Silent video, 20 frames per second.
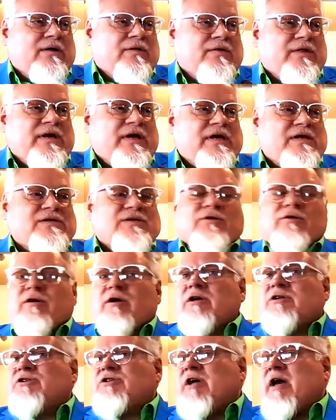These
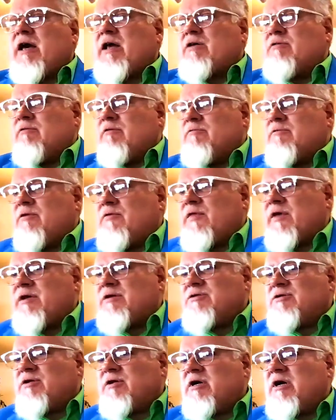are a shadow of the
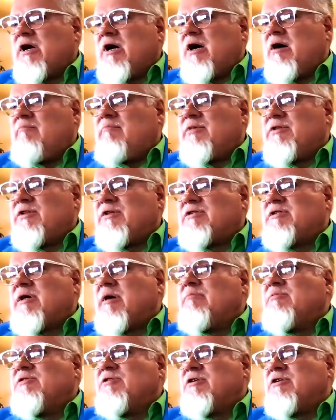things to come, but the
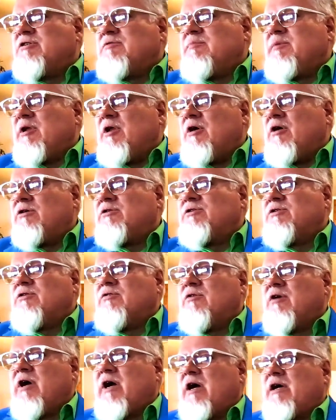substance belongs to
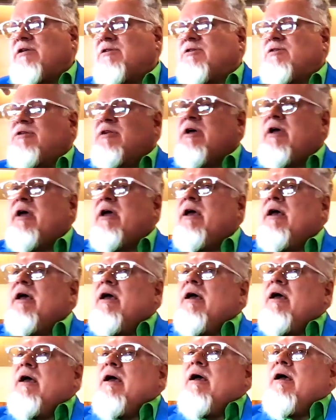Christ."
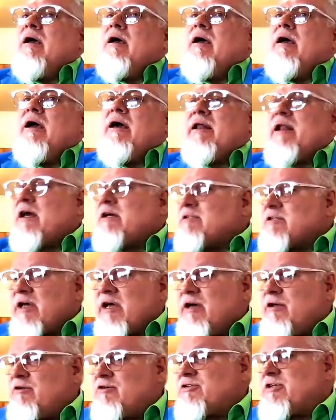And as I
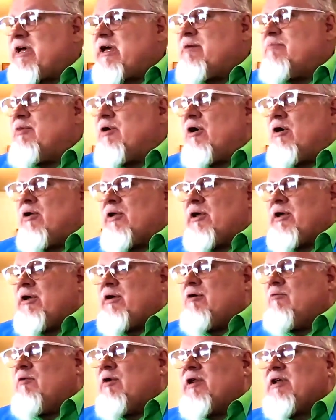understand Paul
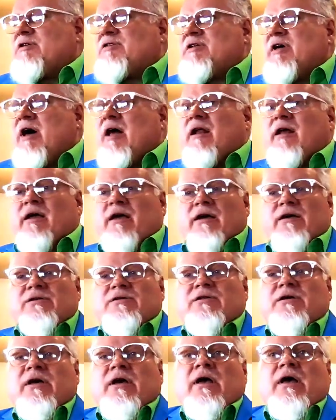here, what he's telling
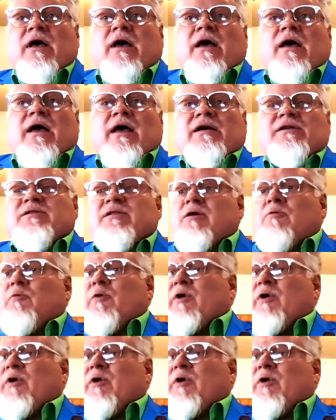us is that